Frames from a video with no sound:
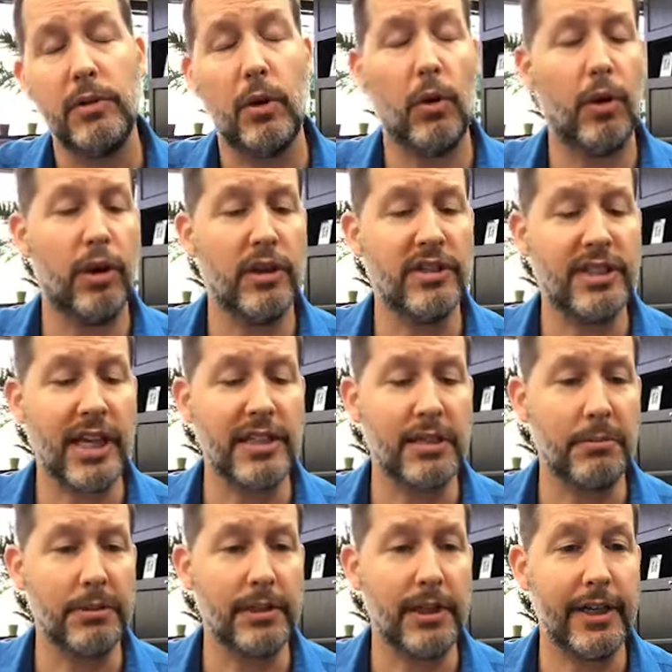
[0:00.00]
Or say
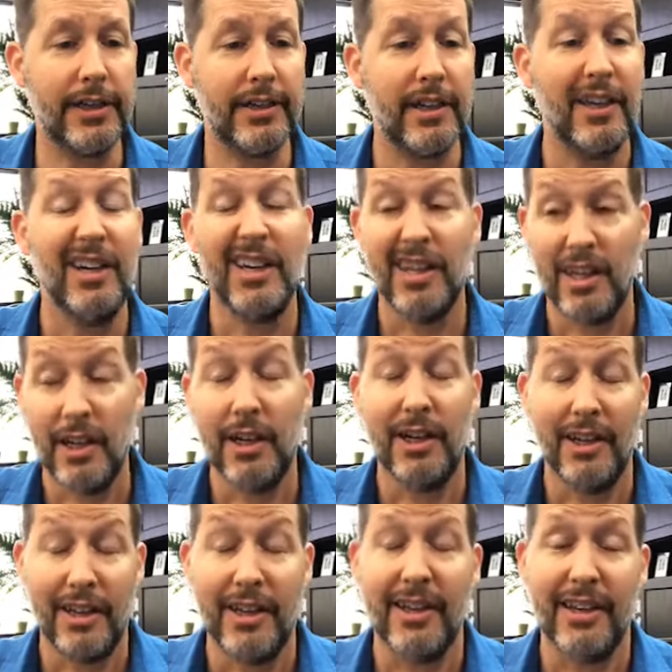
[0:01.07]
something like,
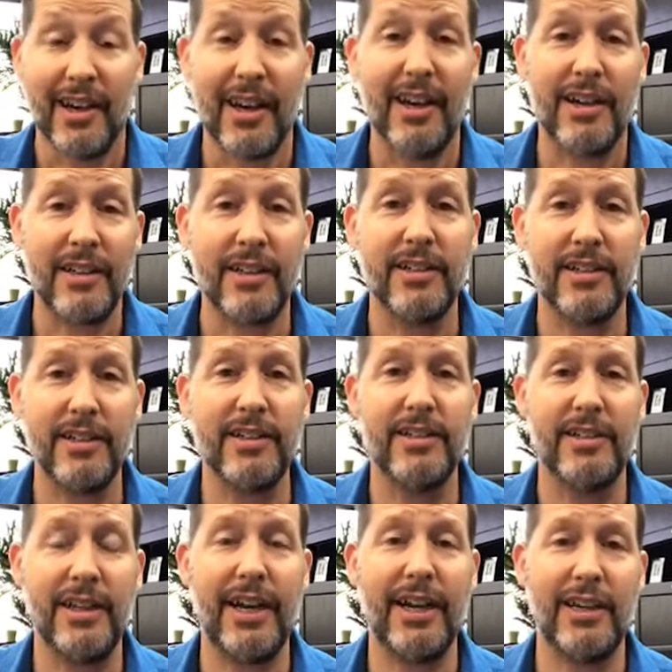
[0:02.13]
yeah,
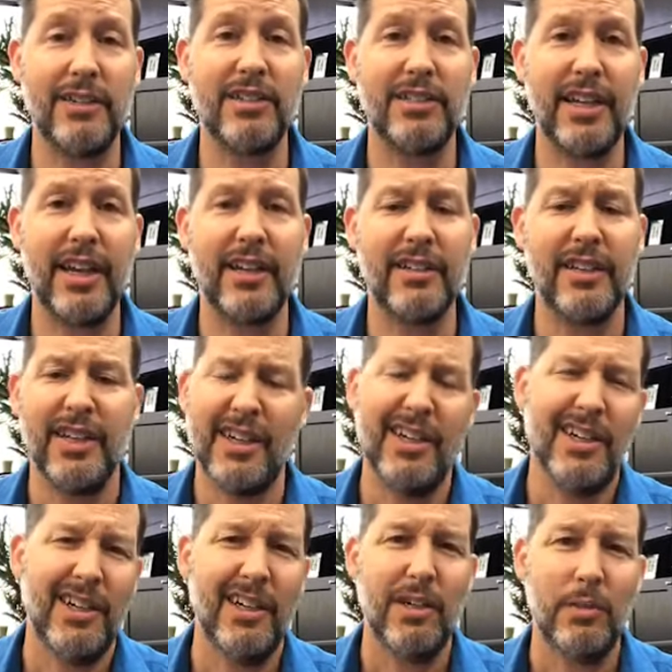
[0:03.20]
I understand.
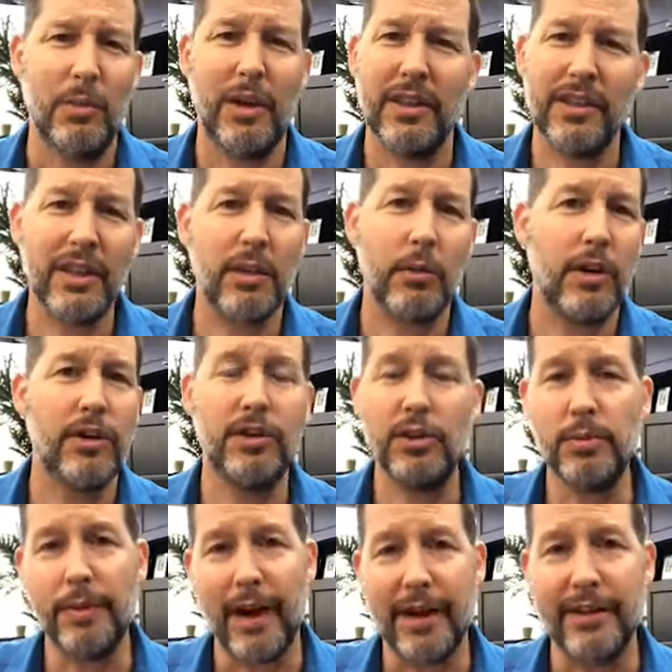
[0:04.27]
What do you think you want to do
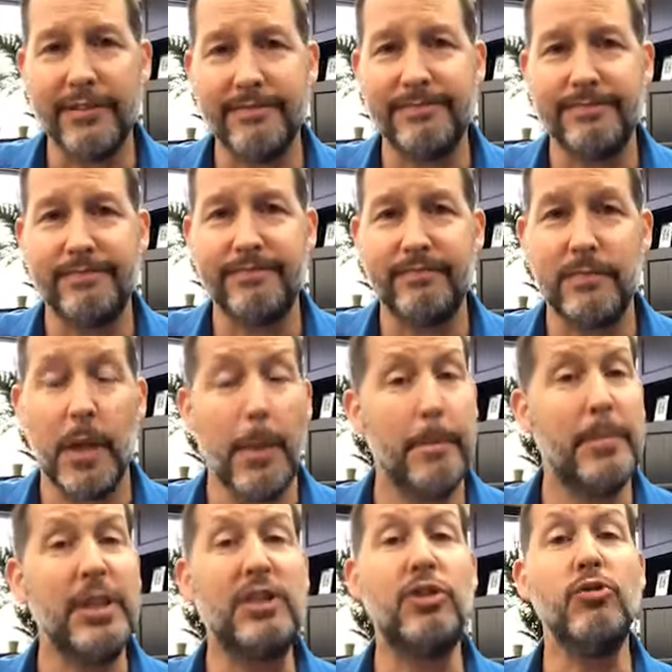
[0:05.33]
about it?
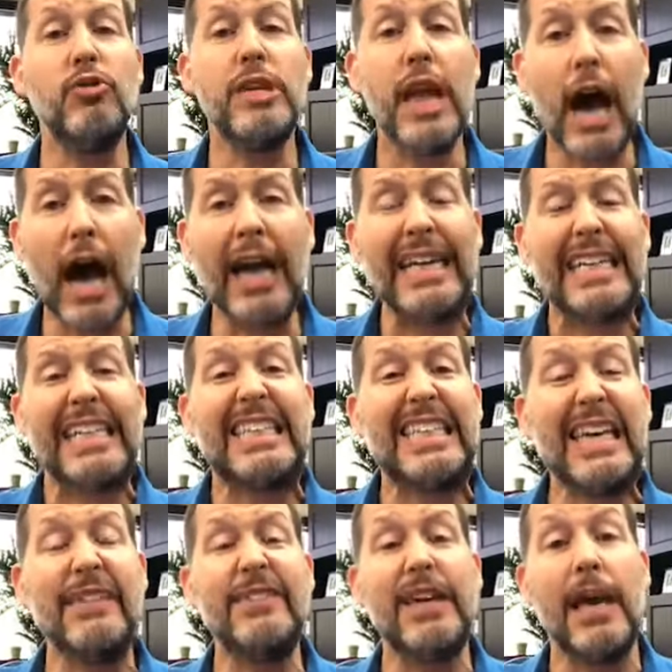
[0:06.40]
But do not
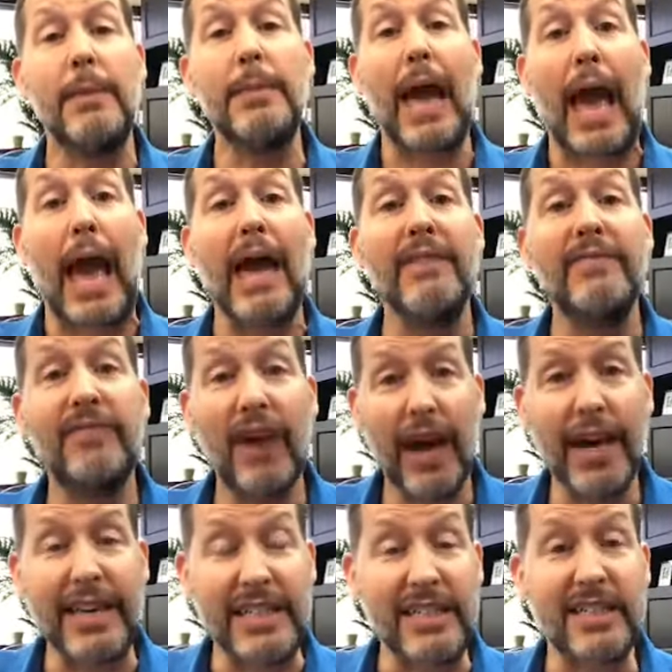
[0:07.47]
give him
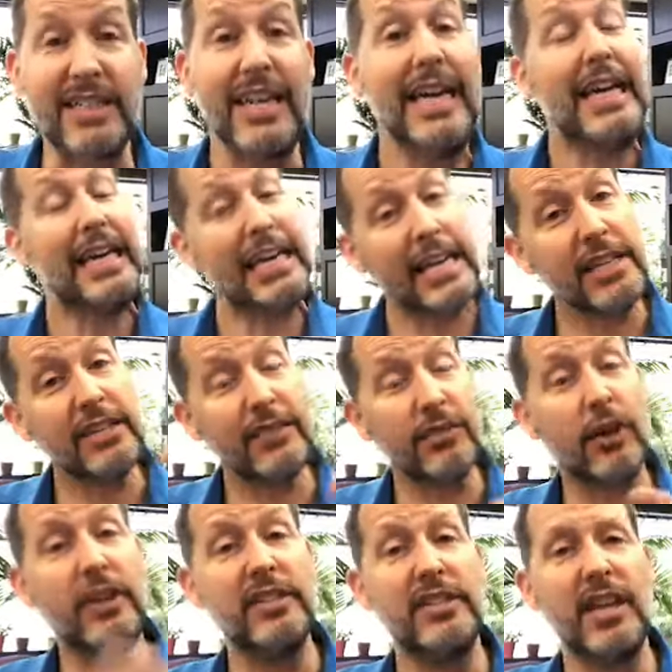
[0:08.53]
advice. He's even
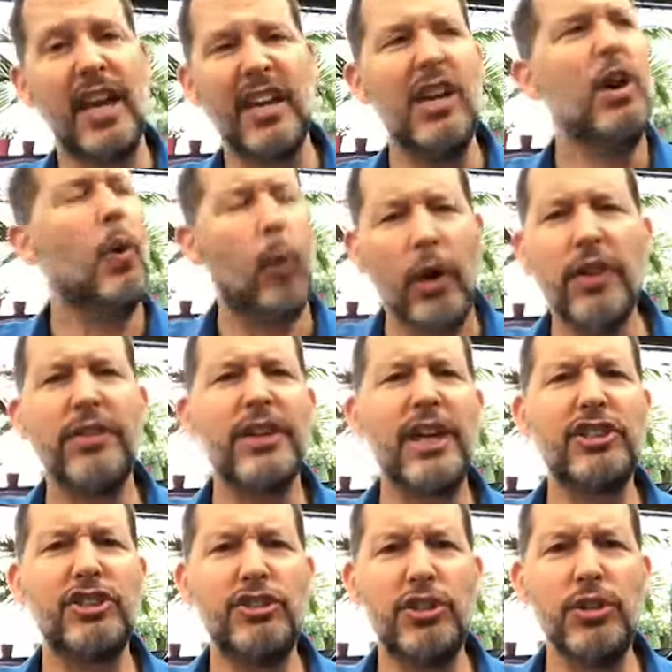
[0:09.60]
going to say, what do you think I
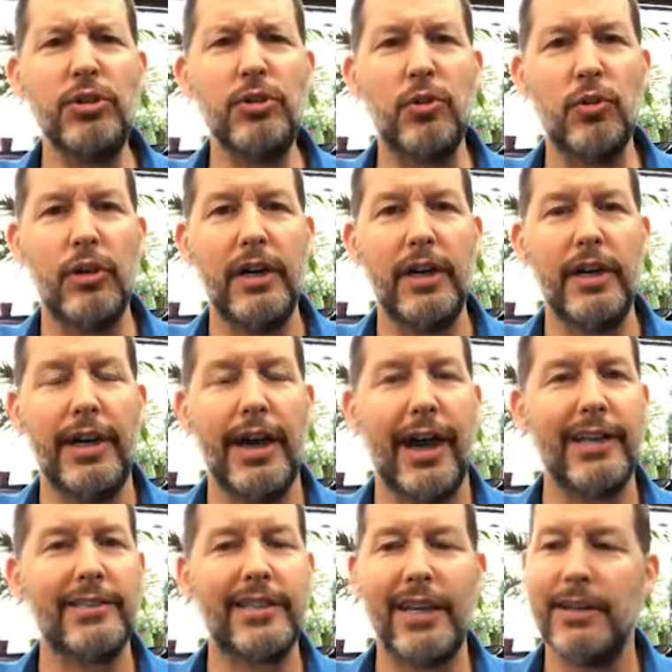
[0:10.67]
should do?
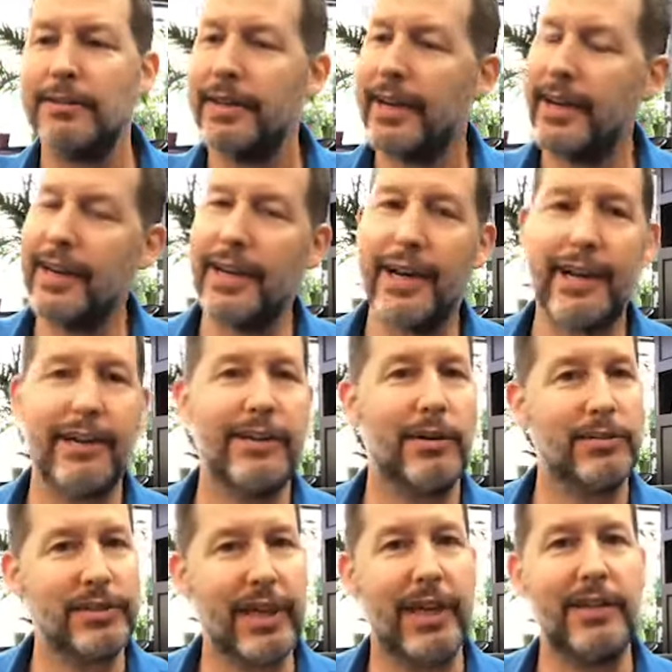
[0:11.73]
and say, I don't know,
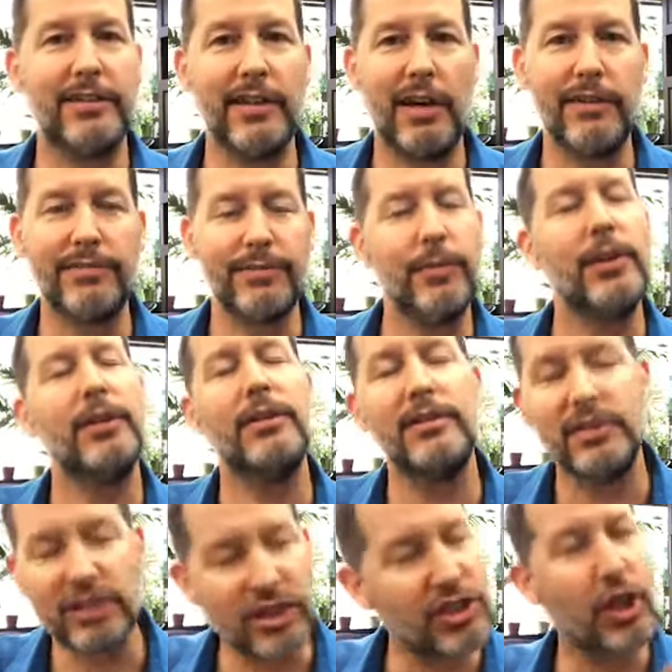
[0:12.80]
it's kind of tough. What do you,
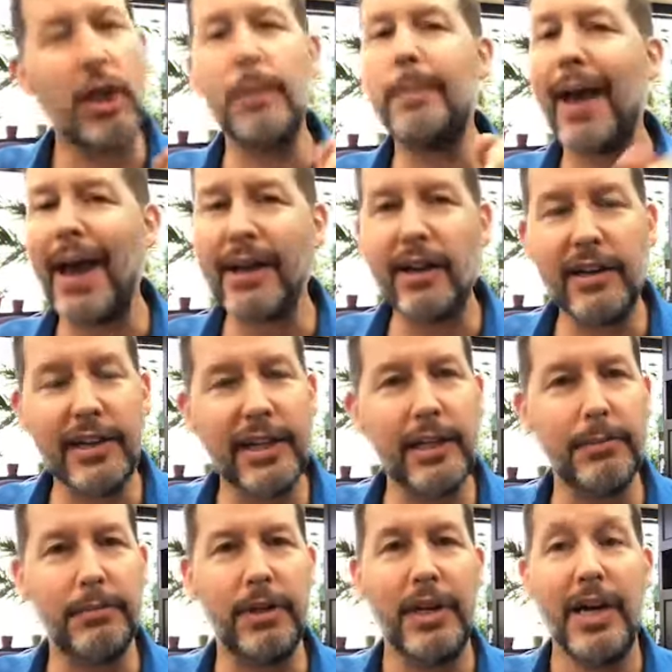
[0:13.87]
just turn it back on
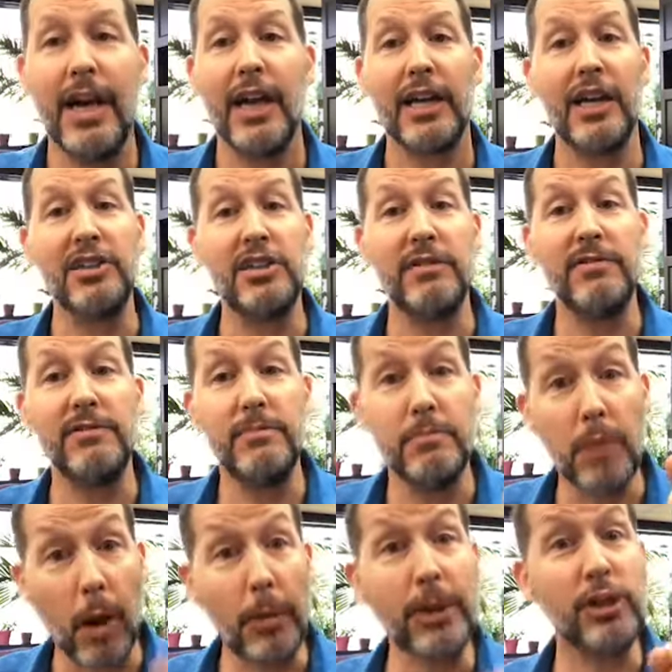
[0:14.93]
him. Because the
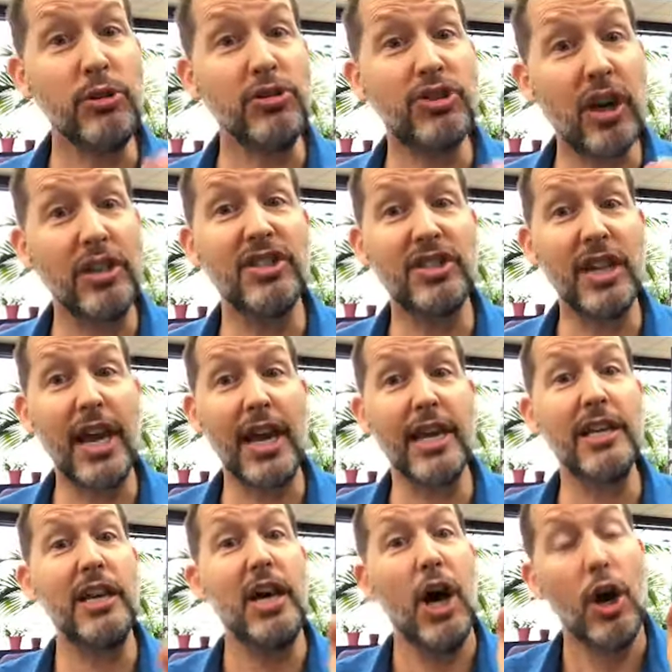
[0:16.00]
moment you start
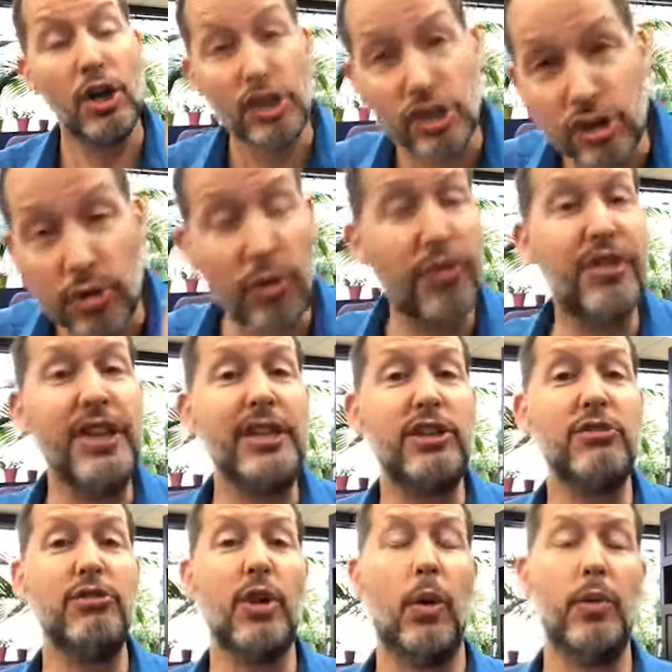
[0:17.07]
saying, you think
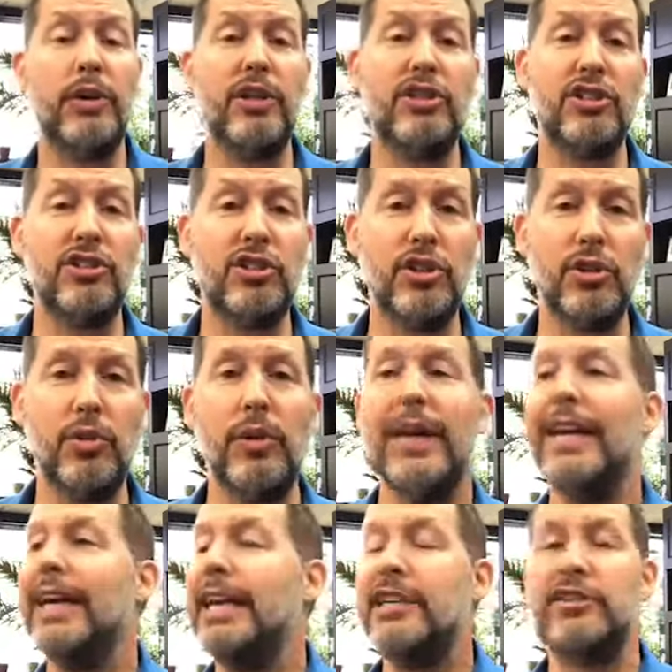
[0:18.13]
you know what you should do,
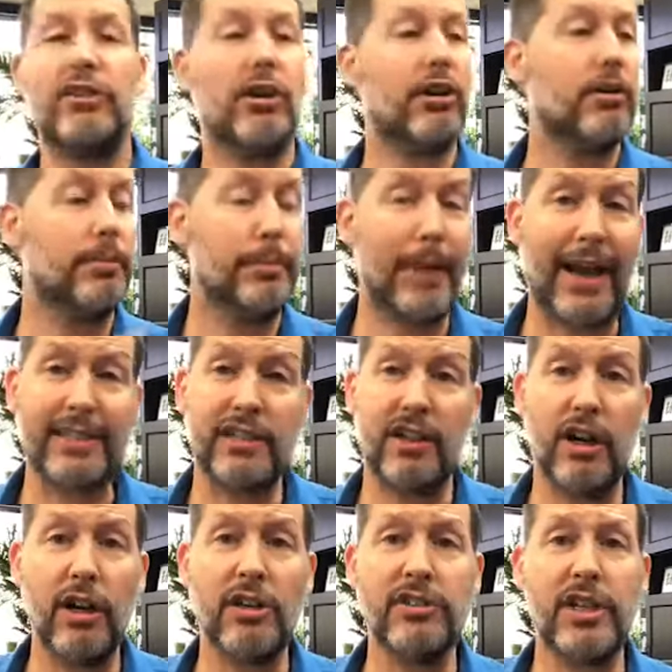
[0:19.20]
he's going to go back to
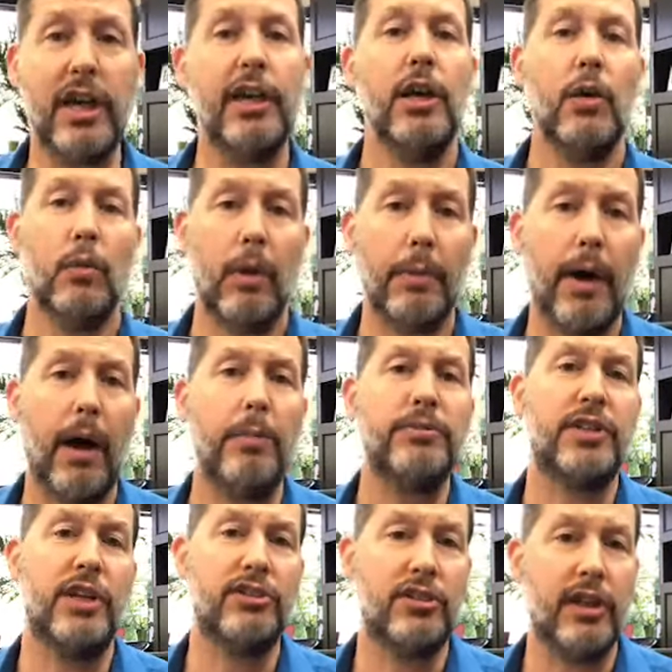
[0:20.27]
her and say, well, my mom
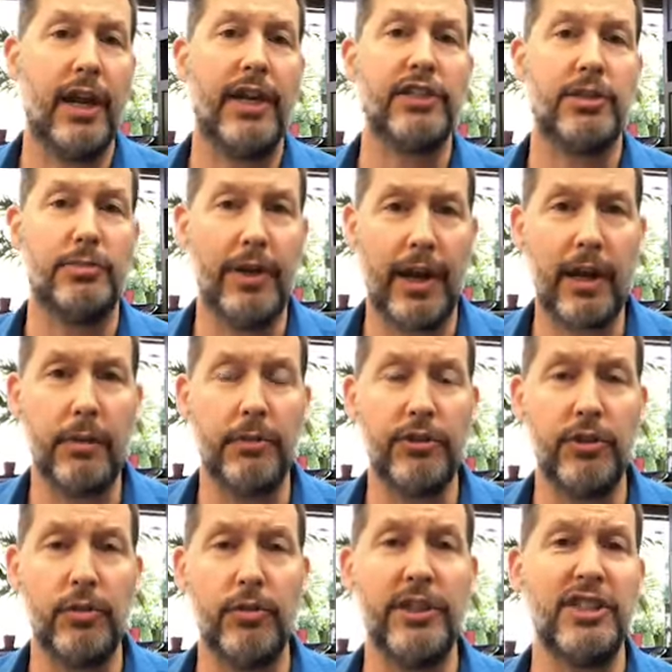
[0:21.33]
says that I should break up
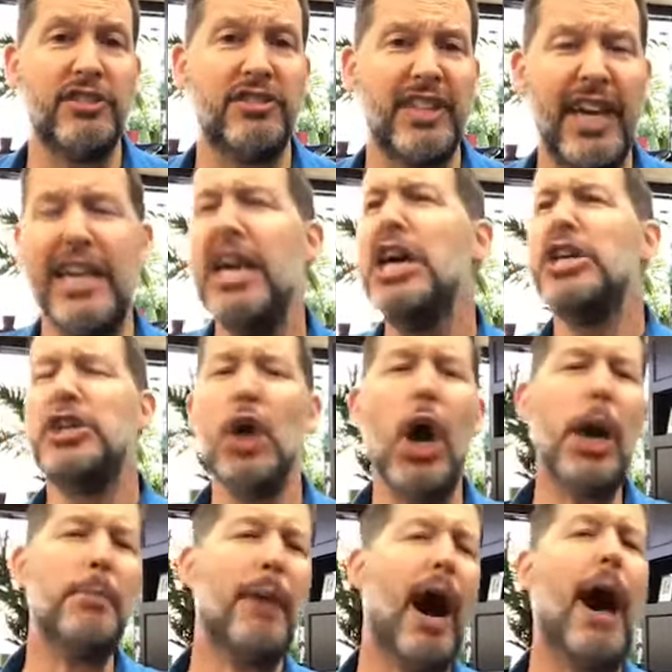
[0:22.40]
with you. And then she'll say,
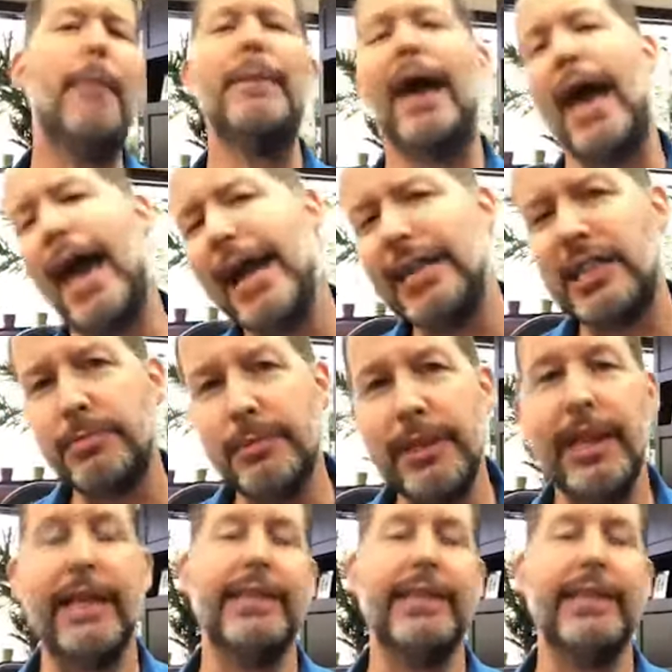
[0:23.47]
your mom hates me.